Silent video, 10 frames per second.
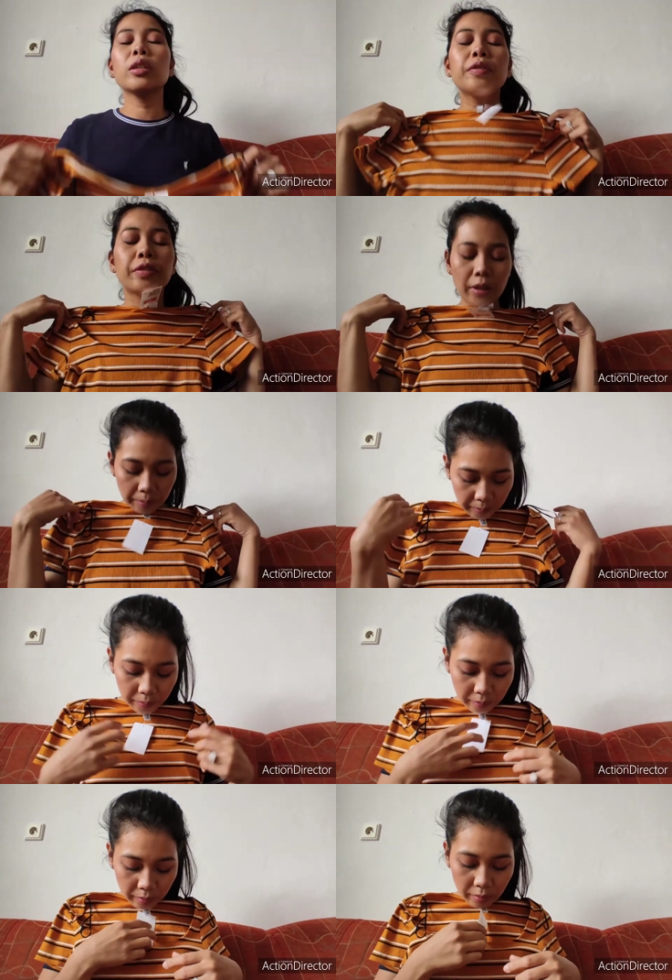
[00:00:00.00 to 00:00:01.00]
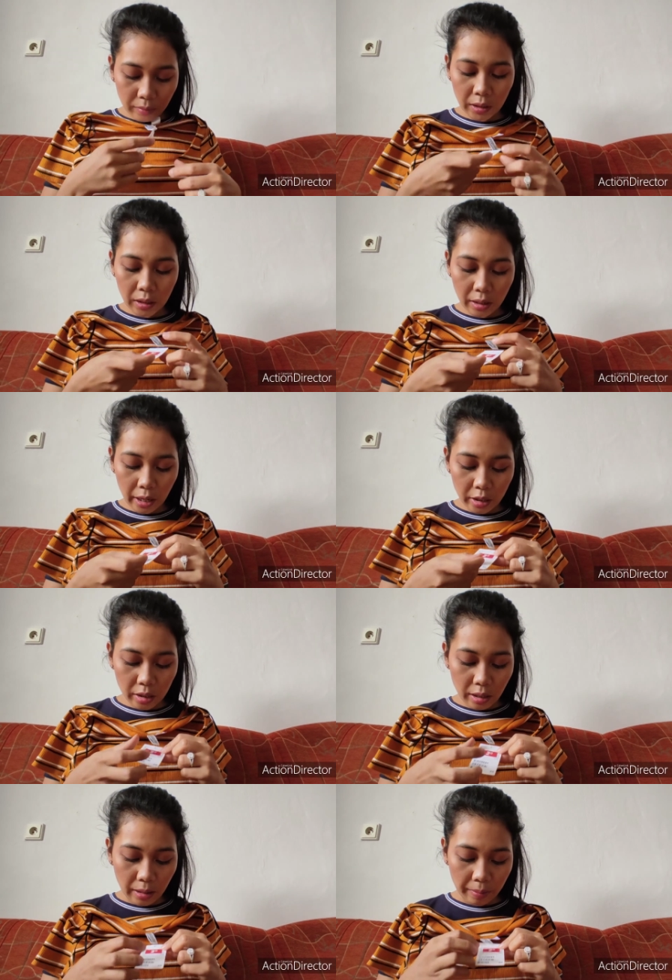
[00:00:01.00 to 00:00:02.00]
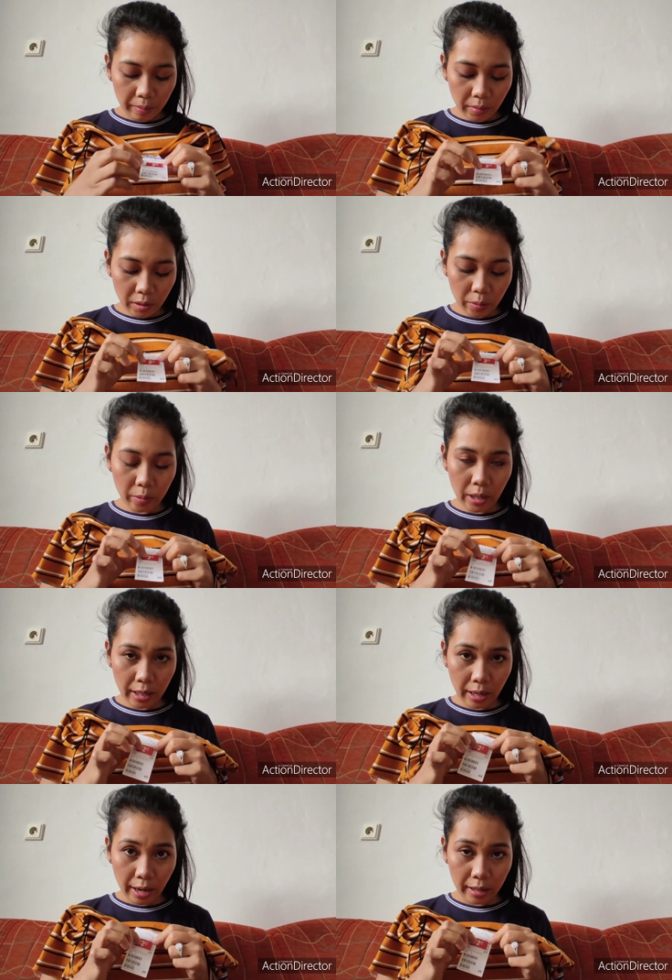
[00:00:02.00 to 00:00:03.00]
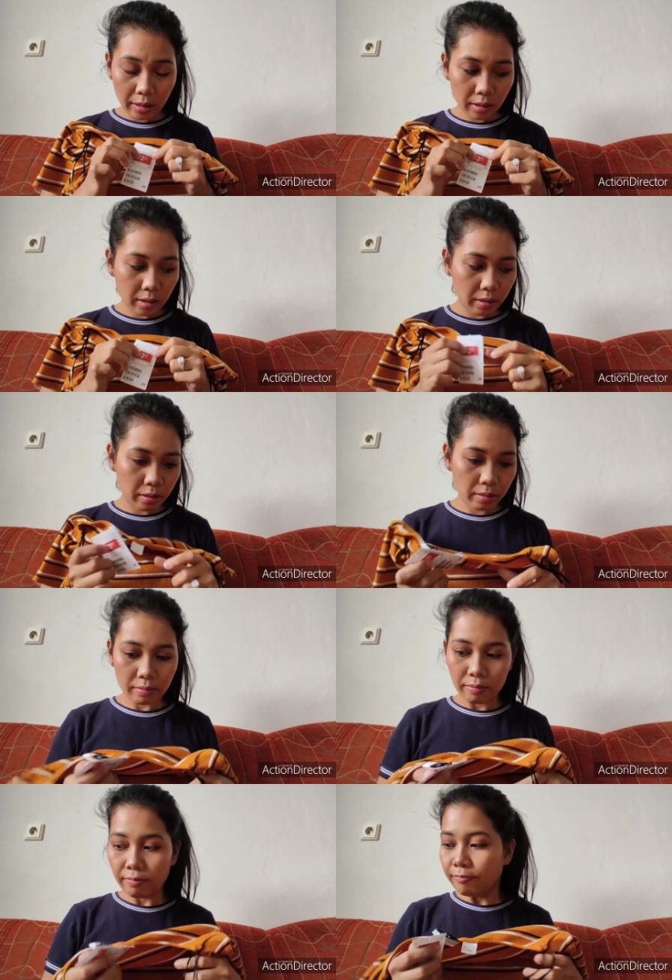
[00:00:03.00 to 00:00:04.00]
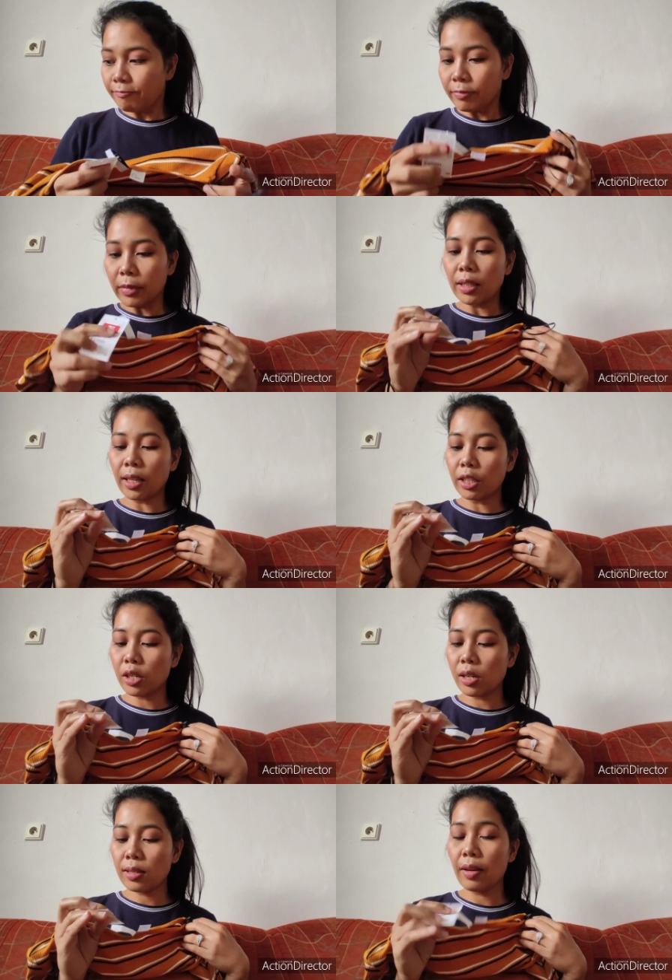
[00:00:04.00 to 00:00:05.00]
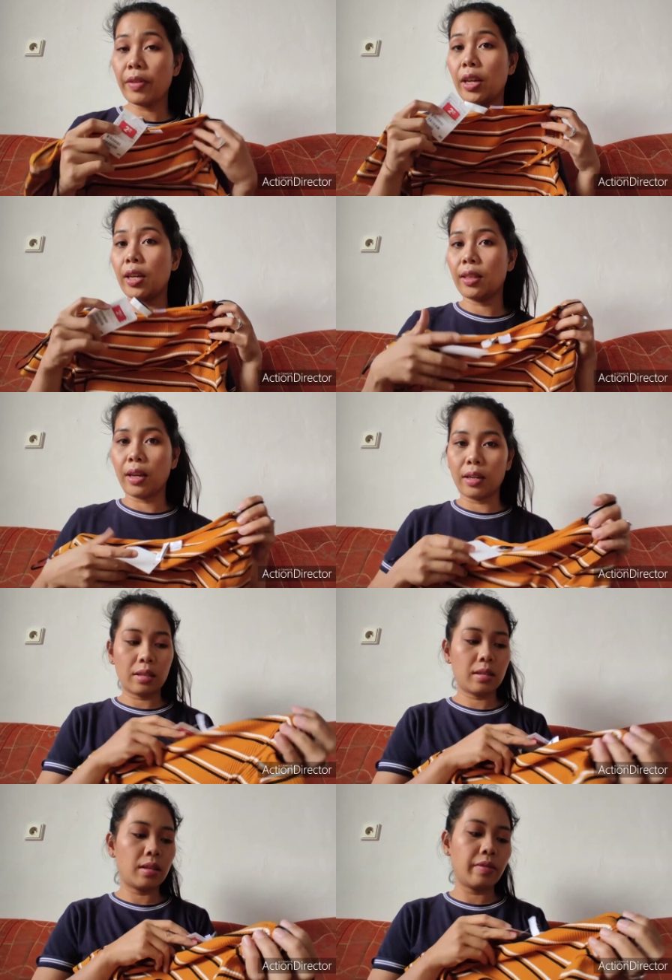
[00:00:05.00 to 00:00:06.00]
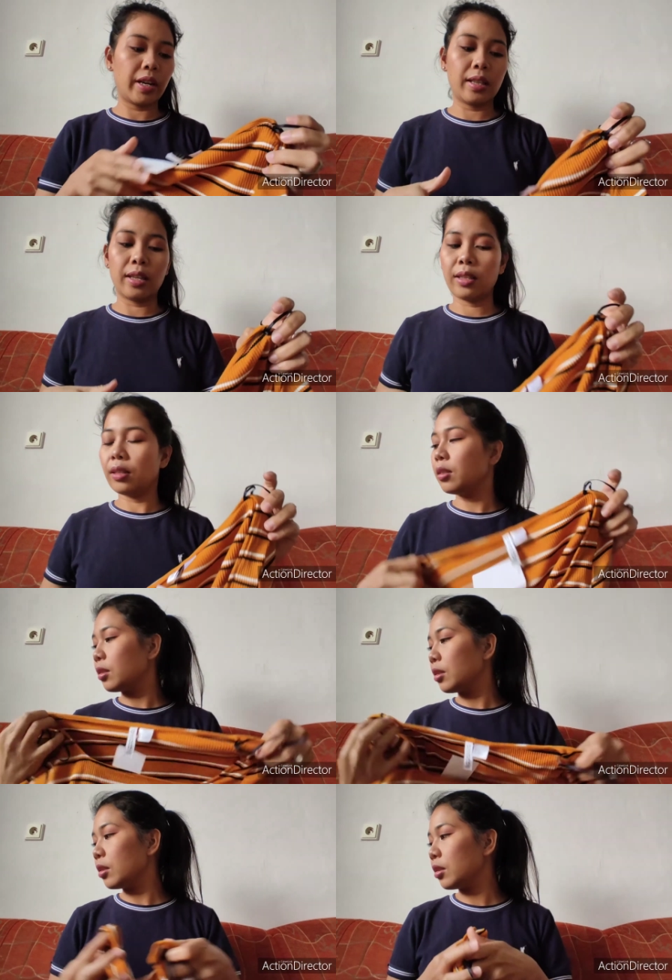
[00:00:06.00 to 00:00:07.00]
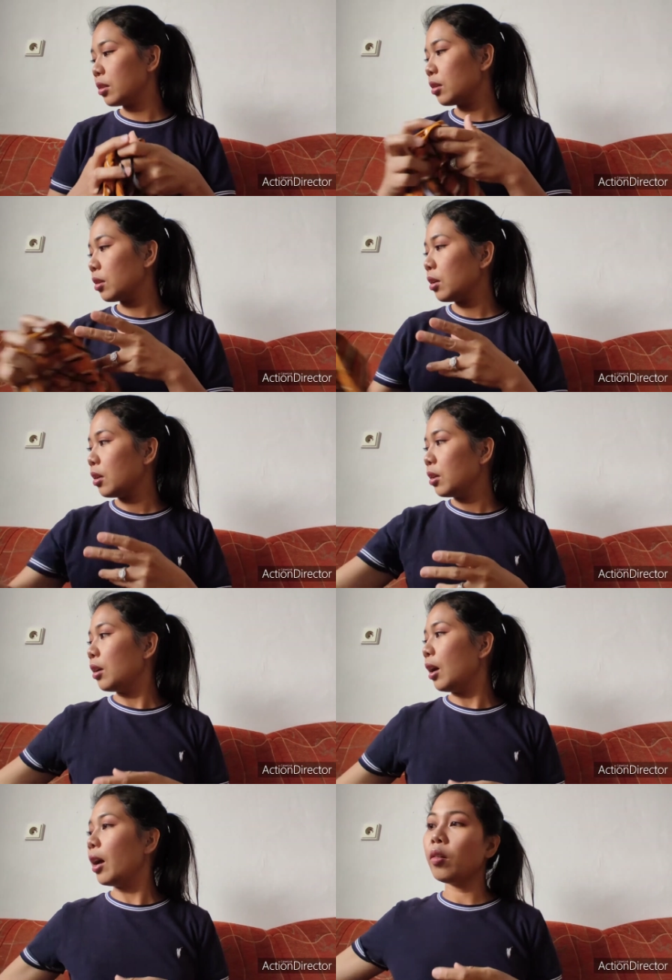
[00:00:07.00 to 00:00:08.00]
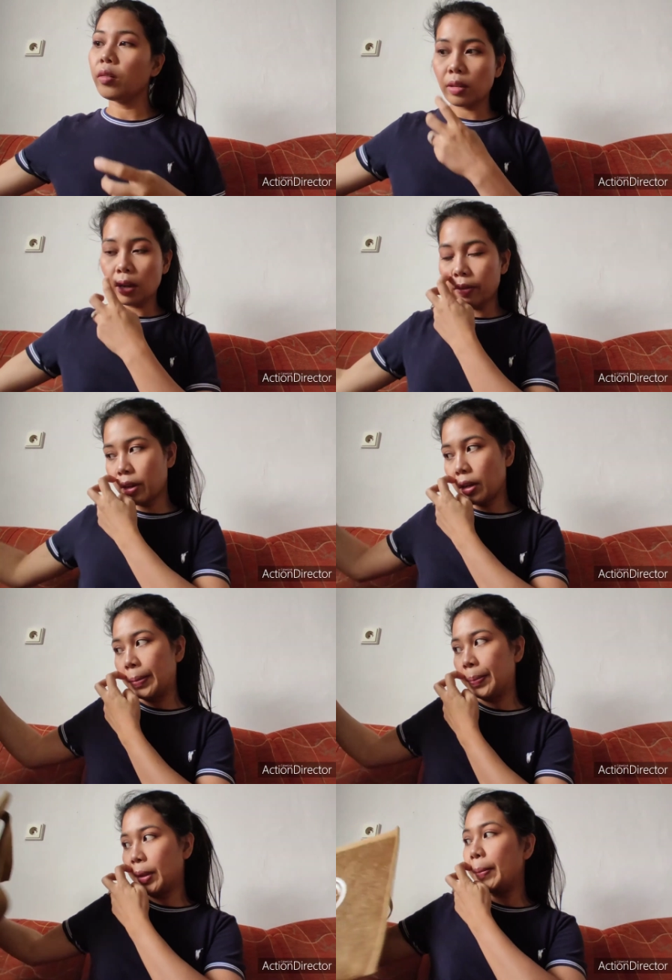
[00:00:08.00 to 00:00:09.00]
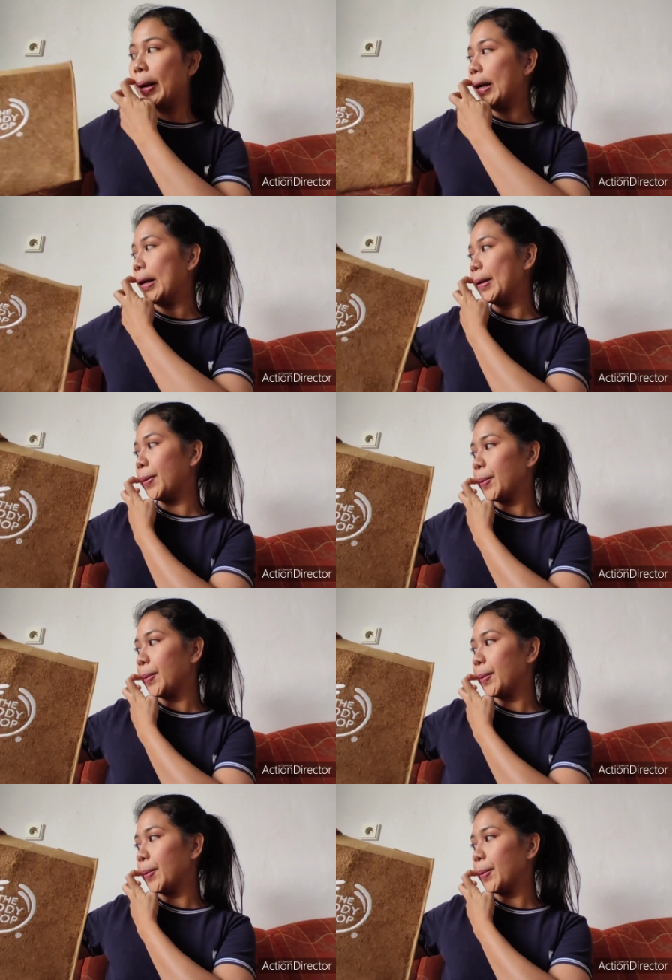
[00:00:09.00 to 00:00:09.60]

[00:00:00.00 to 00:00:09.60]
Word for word: shirt from H&M, 299. Dati siyang 799. It's divided. I also have a bag